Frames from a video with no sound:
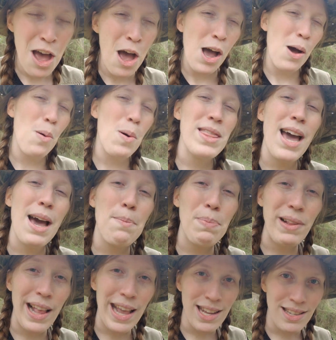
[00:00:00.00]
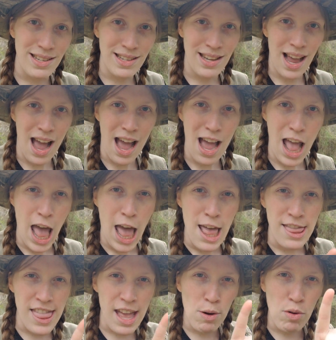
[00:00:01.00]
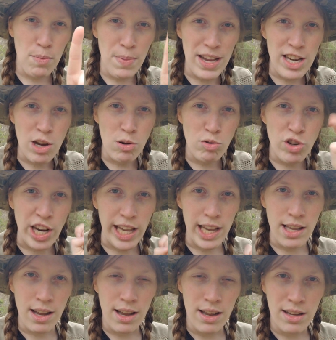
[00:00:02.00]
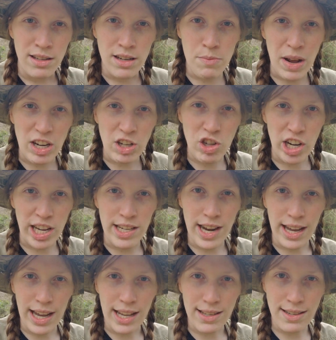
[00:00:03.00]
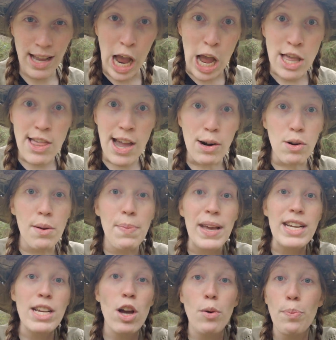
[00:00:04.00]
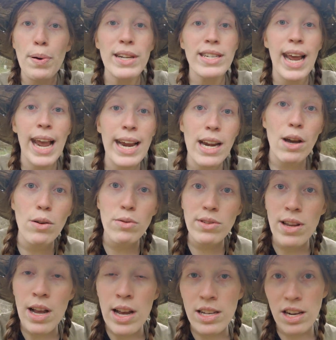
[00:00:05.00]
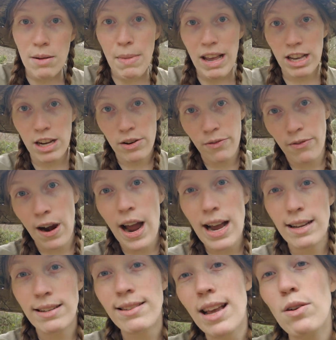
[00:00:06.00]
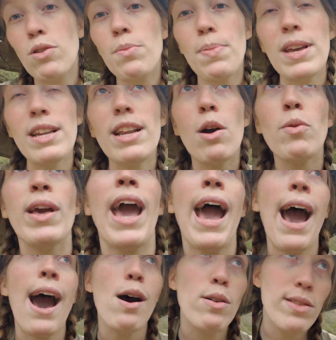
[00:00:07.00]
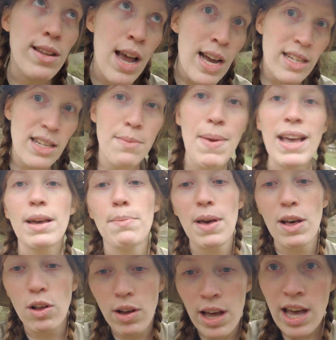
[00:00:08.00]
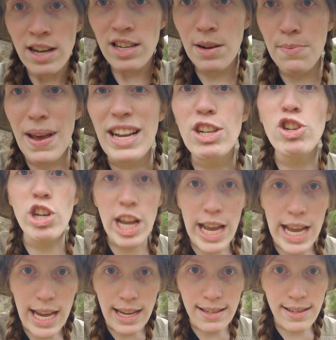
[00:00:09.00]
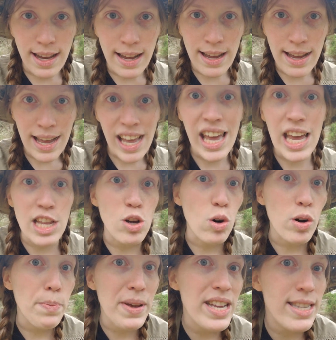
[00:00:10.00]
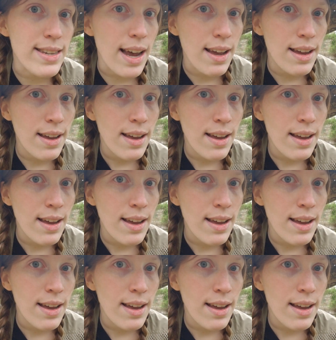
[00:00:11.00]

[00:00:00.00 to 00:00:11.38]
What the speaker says: without plants, there would be no chicken to make chicken nuggets. There would be no potatoes to make your fries. There would be no cows to make milk, to make cheese in your pizza.